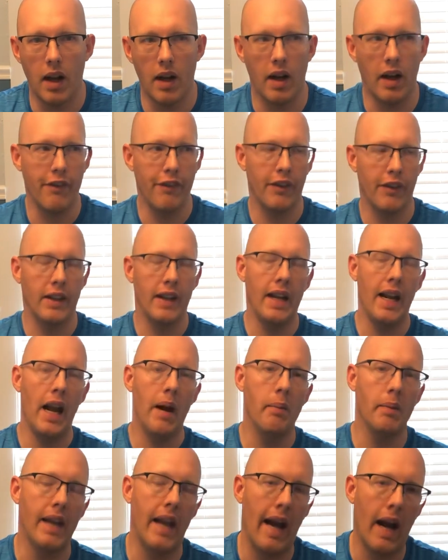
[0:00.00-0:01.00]
I forget how
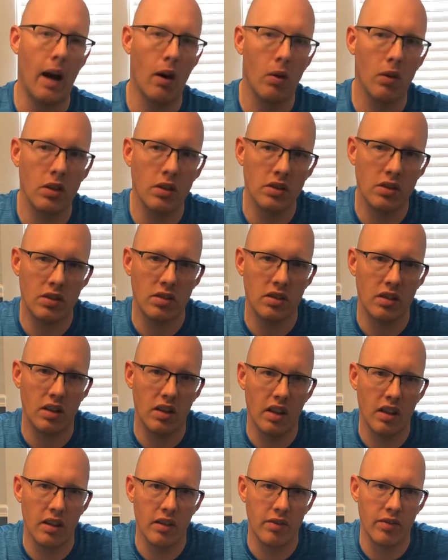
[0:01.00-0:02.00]
many hours
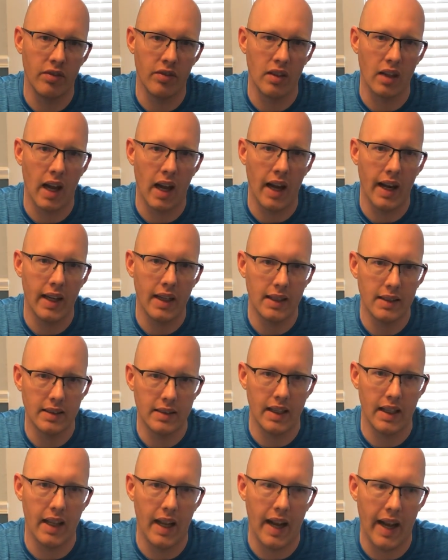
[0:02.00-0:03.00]
of light it
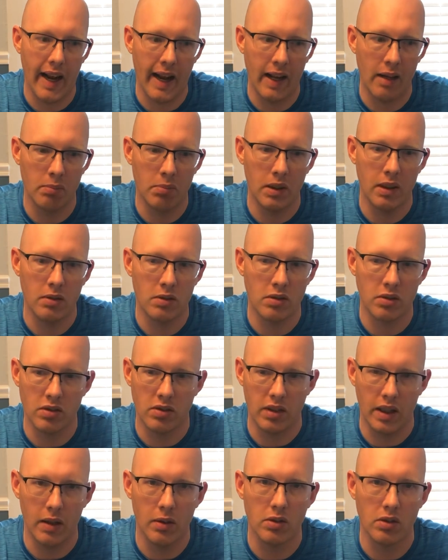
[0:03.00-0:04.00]
said it had, but it
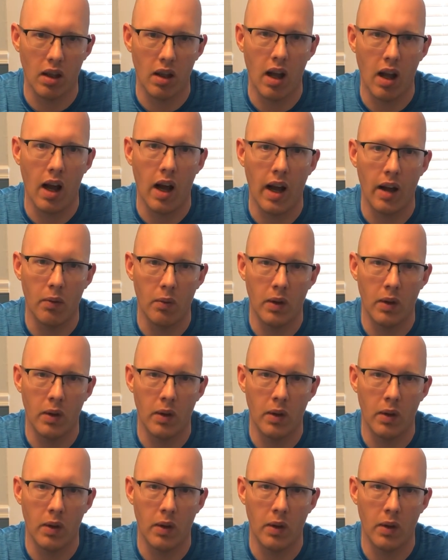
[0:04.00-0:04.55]
was a lot.